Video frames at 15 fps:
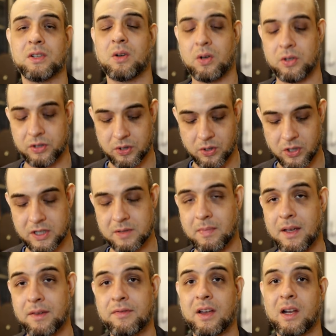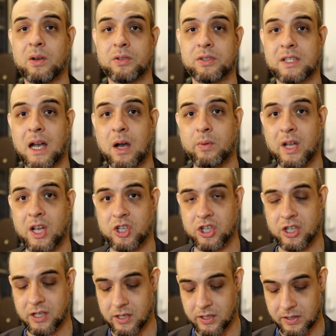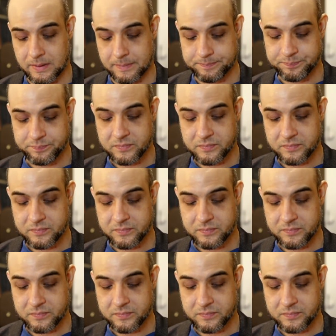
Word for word: and also as my fellow sound engineers.